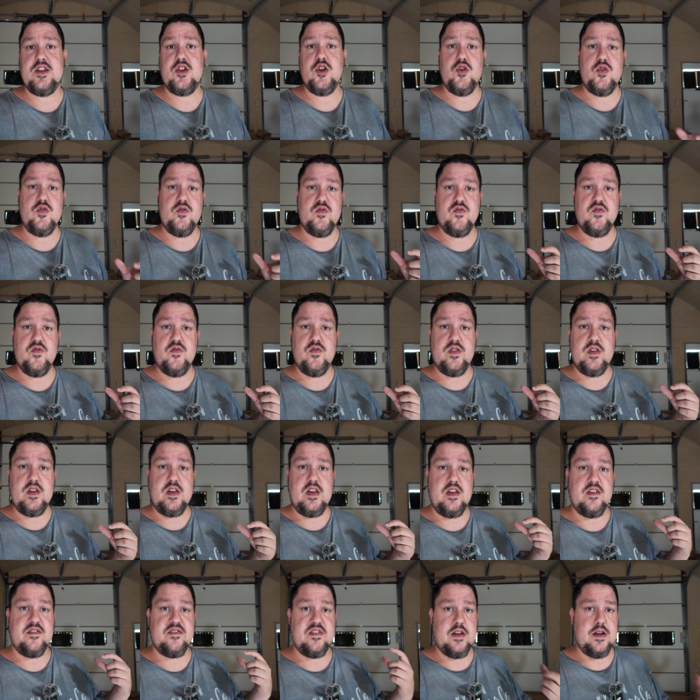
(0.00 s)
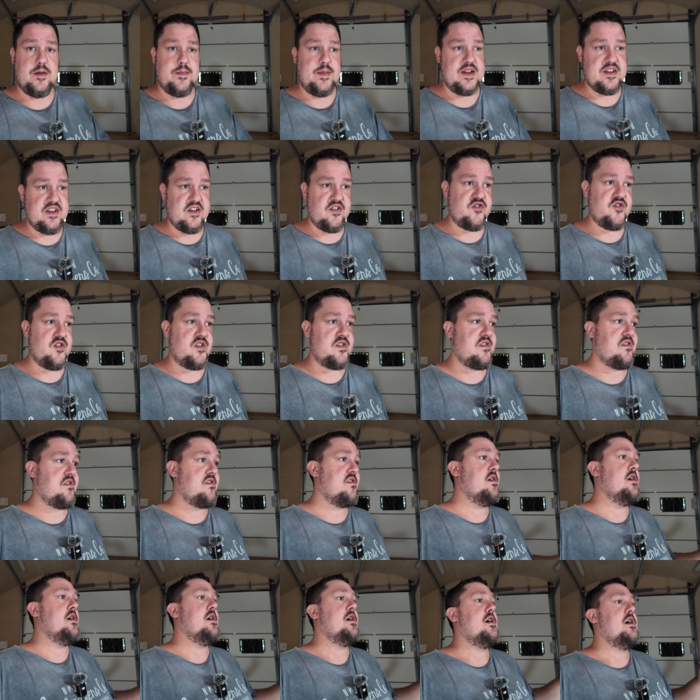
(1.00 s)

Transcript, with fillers: to do the cinematic shots